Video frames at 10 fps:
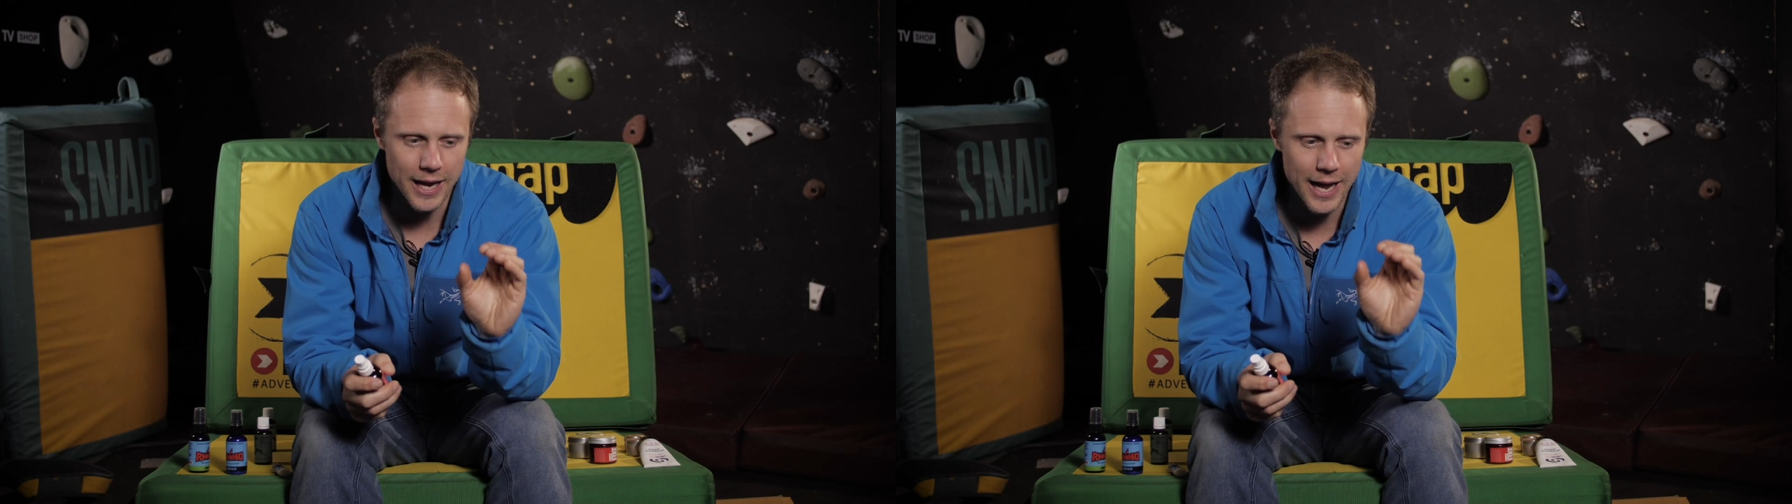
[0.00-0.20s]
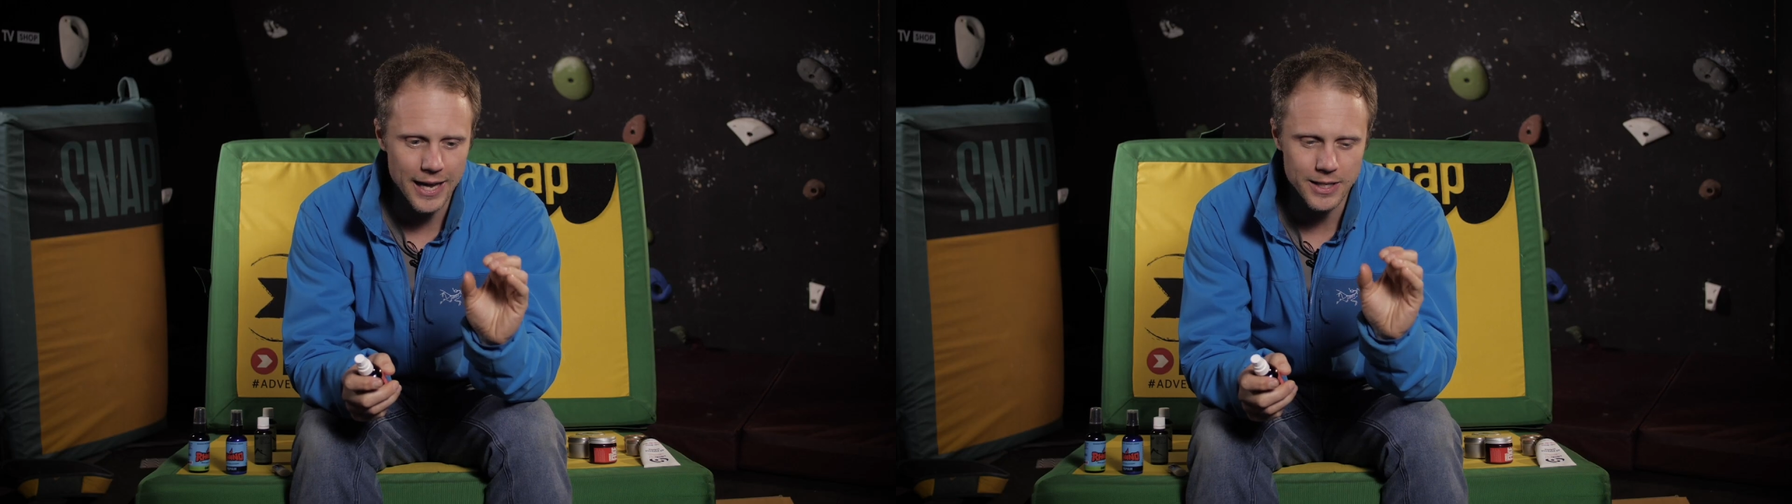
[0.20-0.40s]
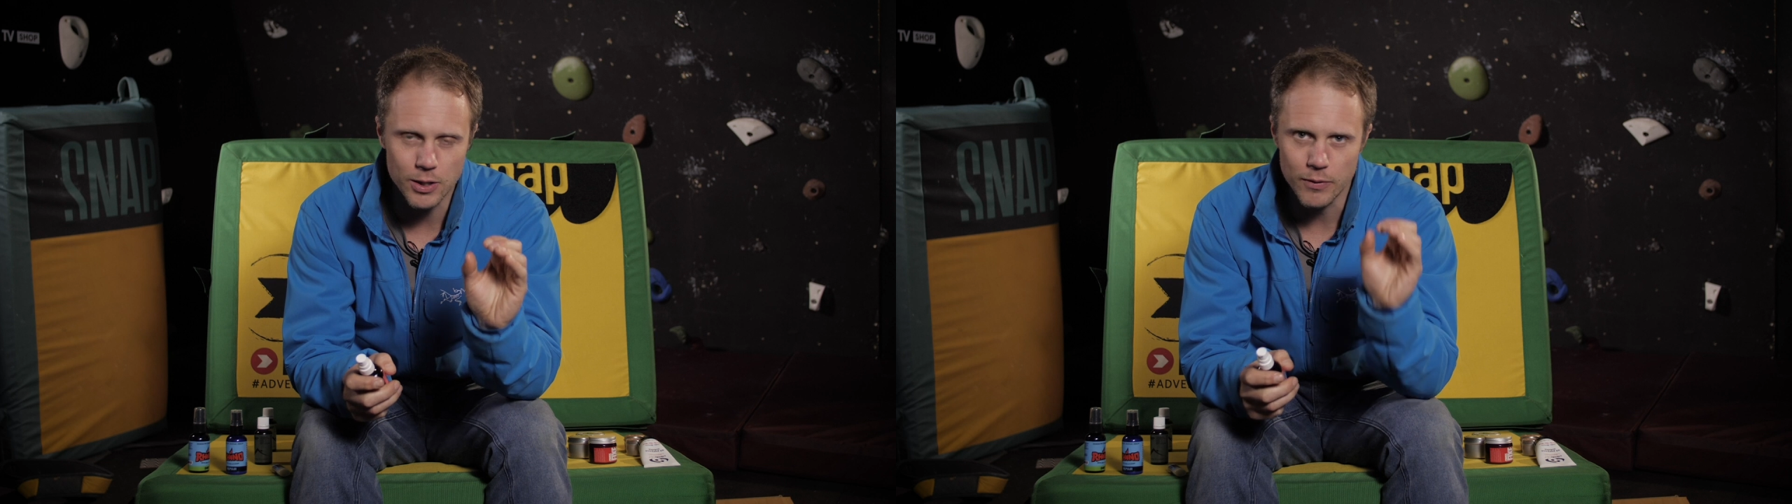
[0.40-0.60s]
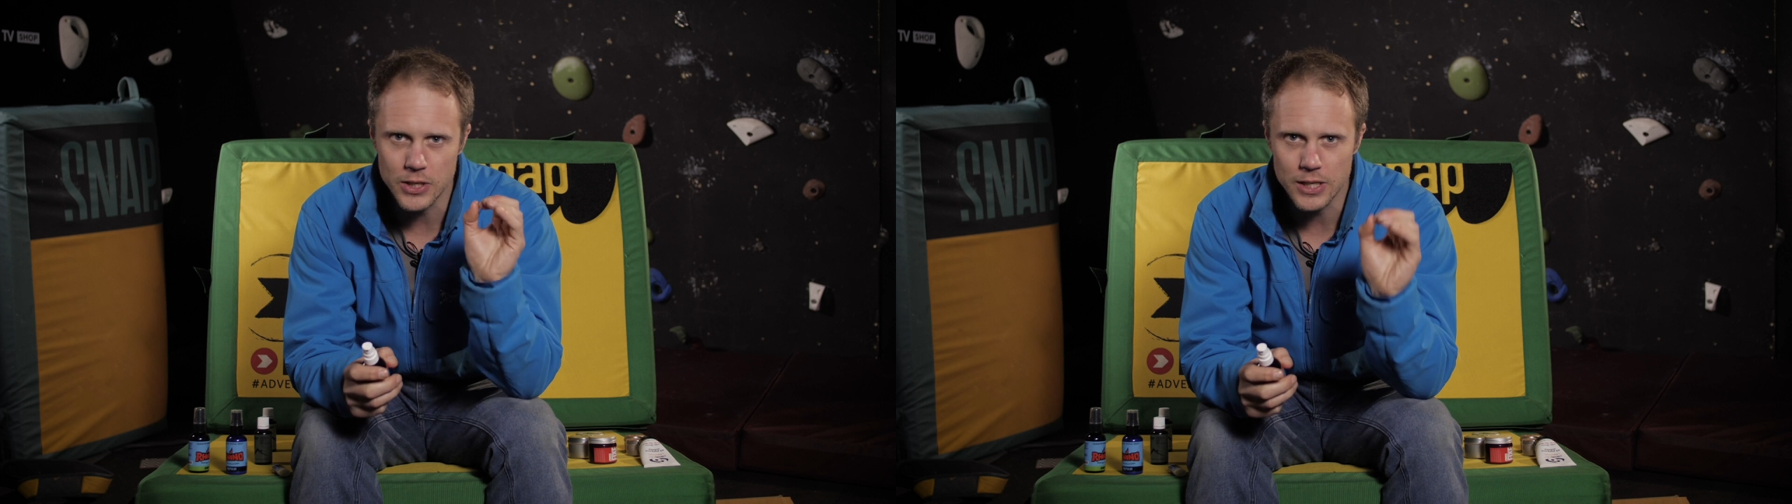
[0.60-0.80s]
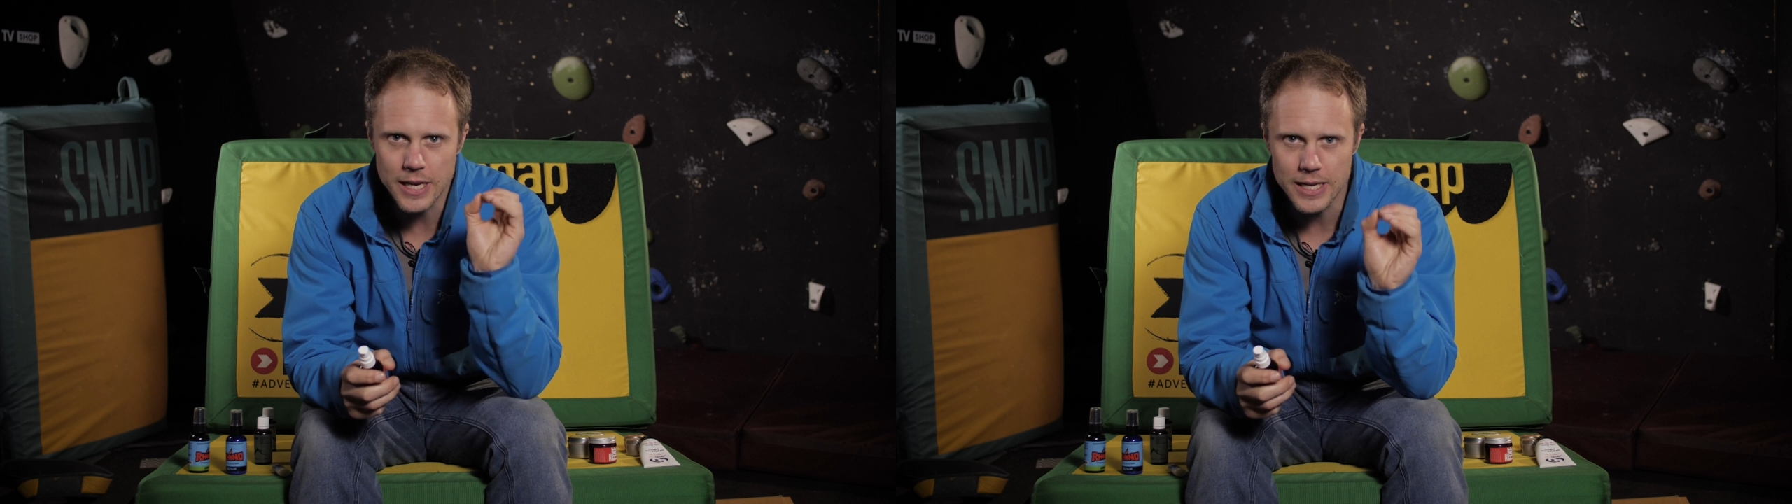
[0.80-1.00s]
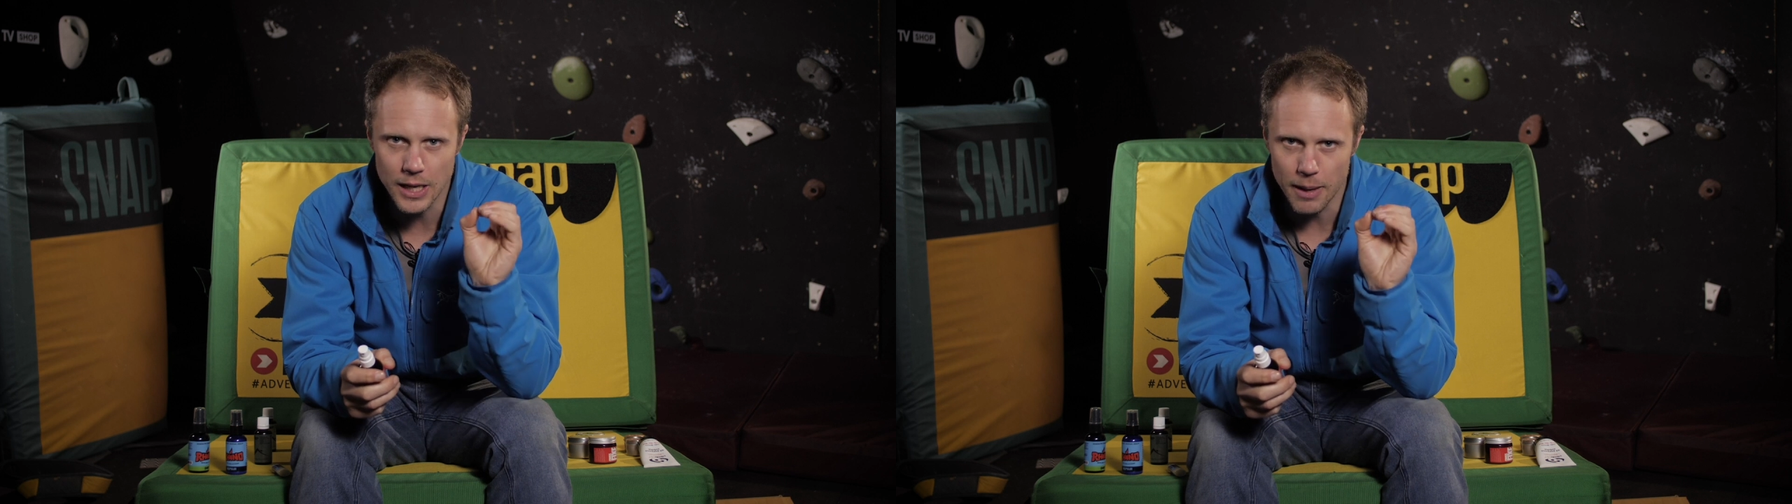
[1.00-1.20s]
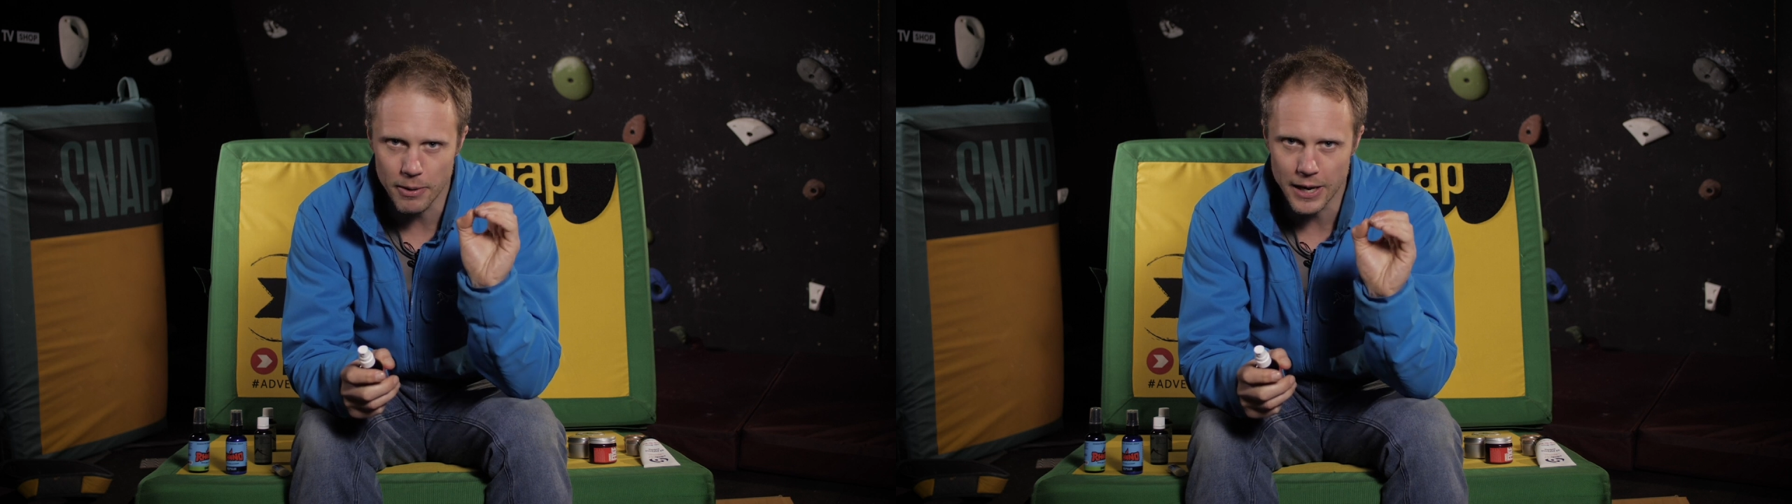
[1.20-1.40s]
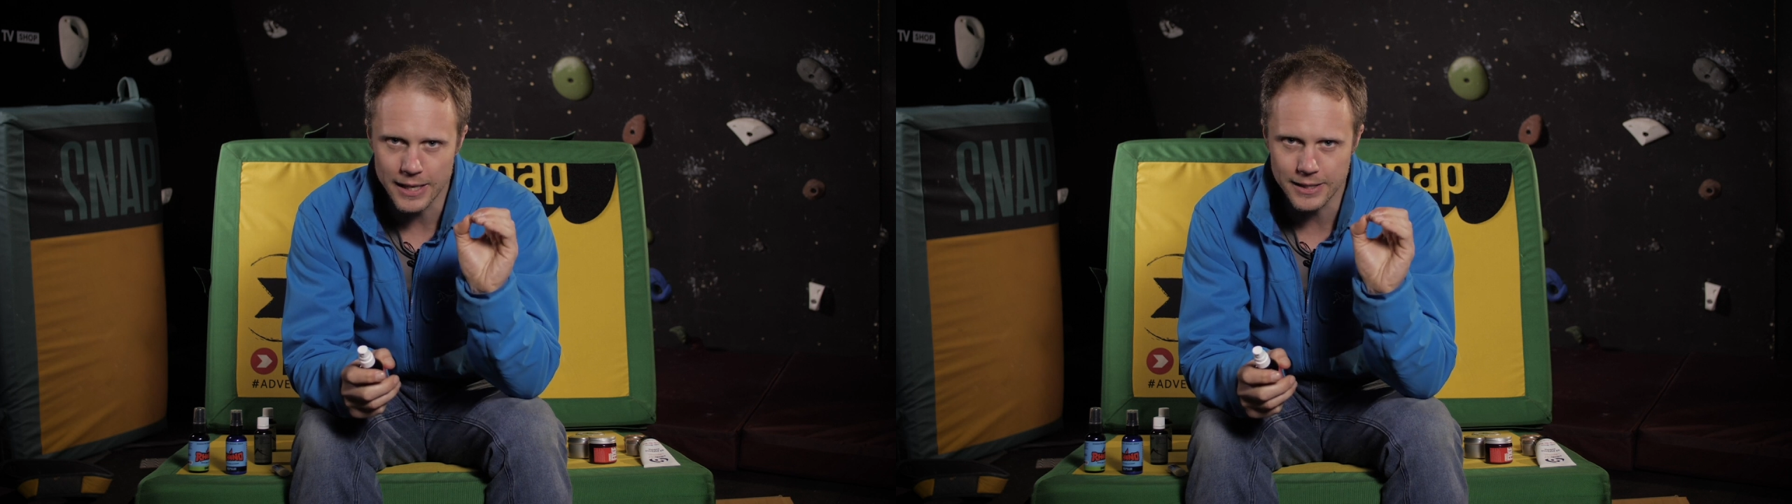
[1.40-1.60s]
your hand sort of seize up
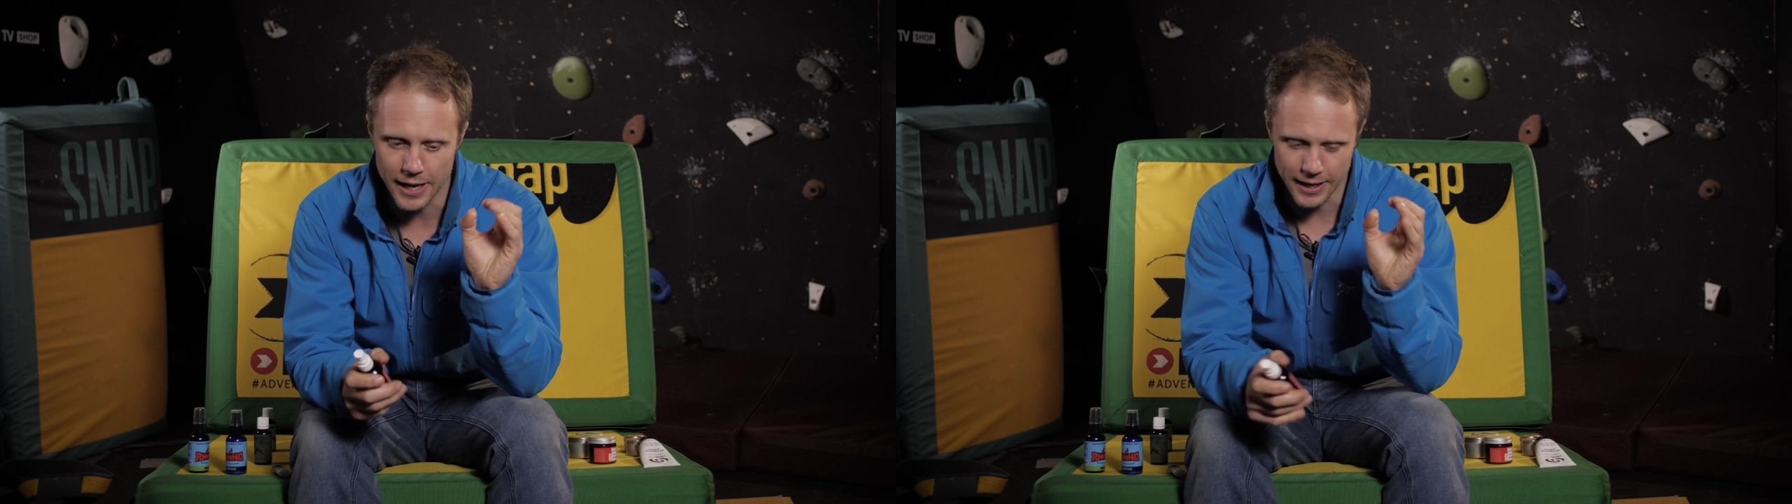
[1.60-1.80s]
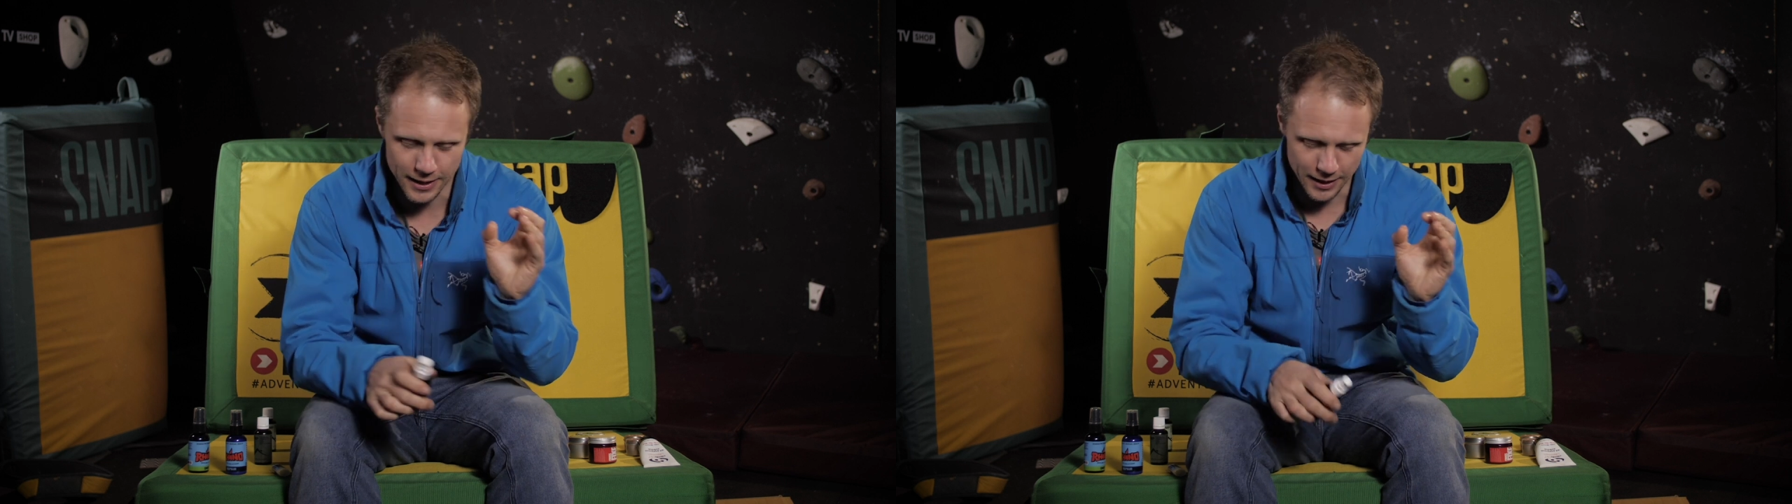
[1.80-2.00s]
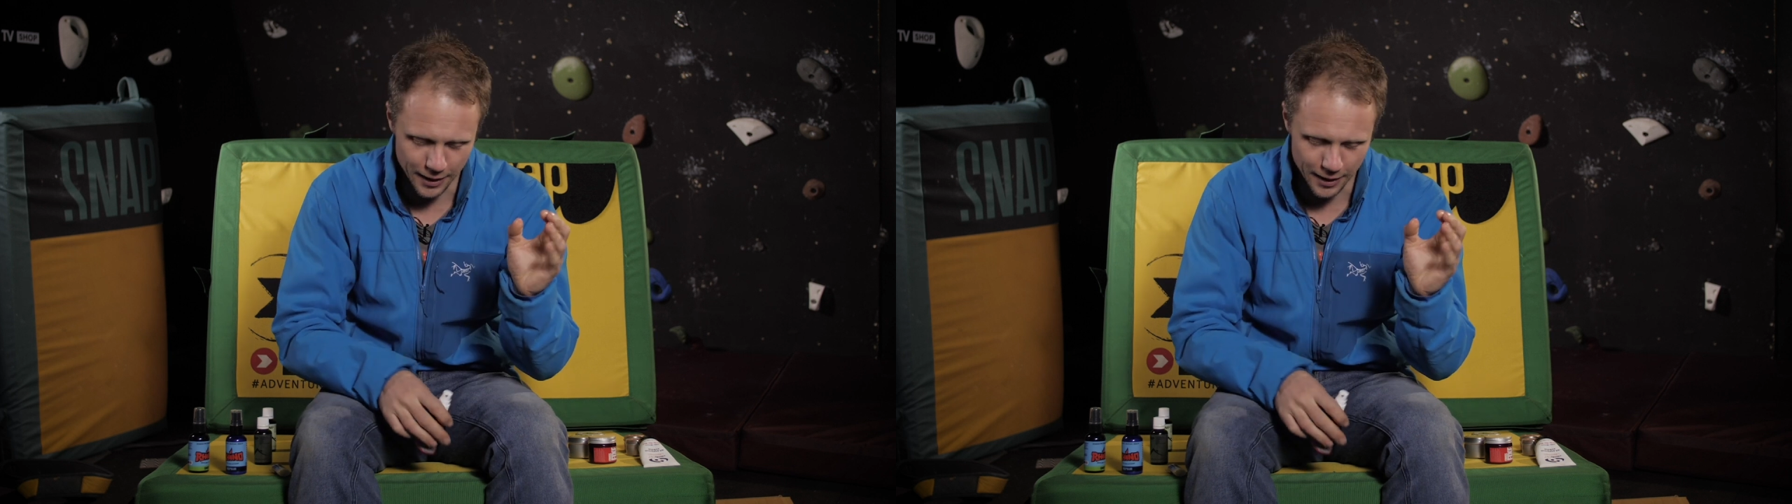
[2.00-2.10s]
the next day,